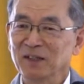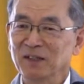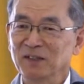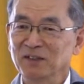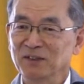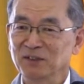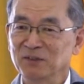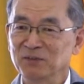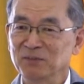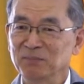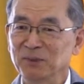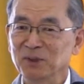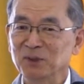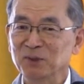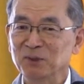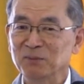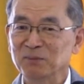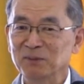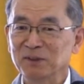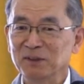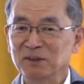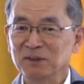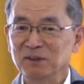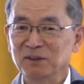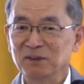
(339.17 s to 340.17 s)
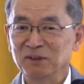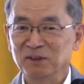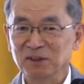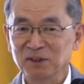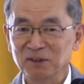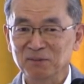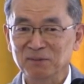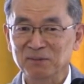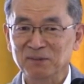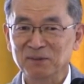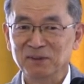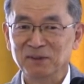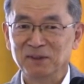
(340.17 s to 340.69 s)
Jeff Bateman,
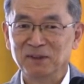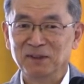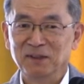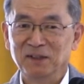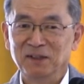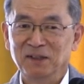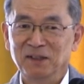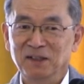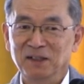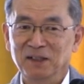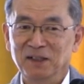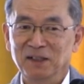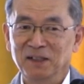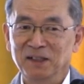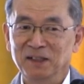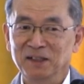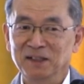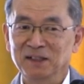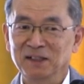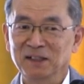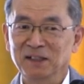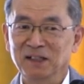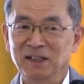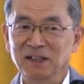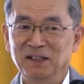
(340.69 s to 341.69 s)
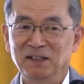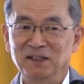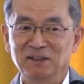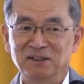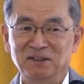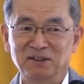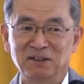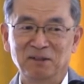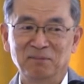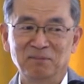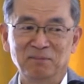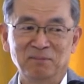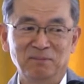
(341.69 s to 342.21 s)
leave. And
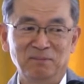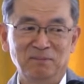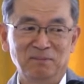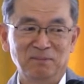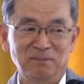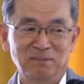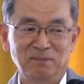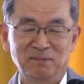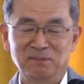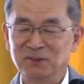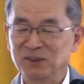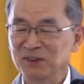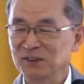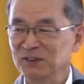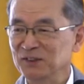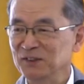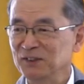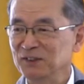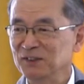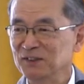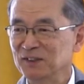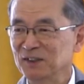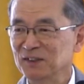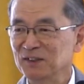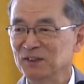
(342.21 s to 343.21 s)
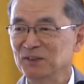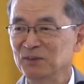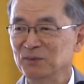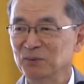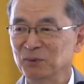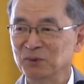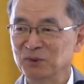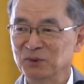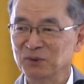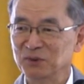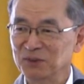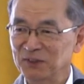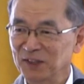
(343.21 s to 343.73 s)
some brothers and sisters
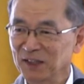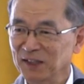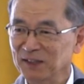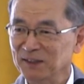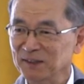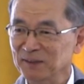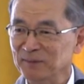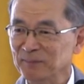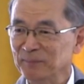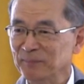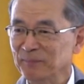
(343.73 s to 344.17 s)
want to stay.